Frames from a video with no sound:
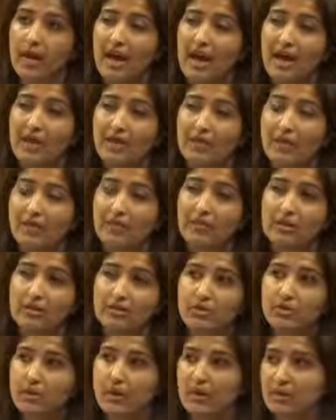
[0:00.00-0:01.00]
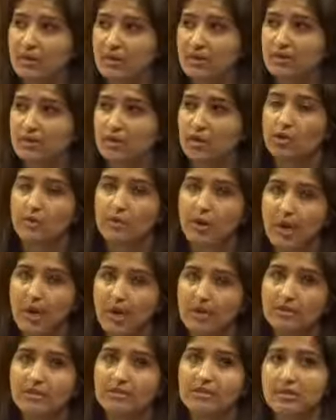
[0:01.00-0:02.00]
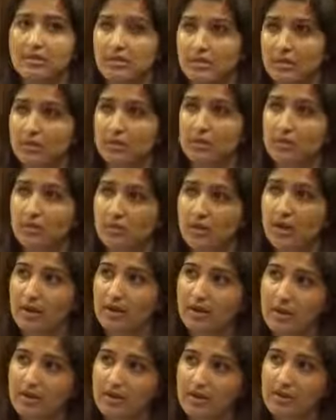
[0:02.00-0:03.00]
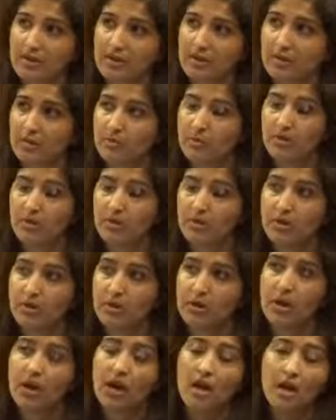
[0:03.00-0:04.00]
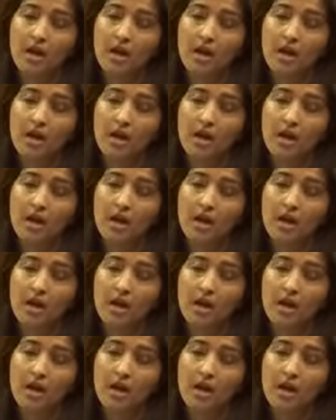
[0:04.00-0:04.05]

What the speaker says: Arab Israelis or Palestinian Israelis. These people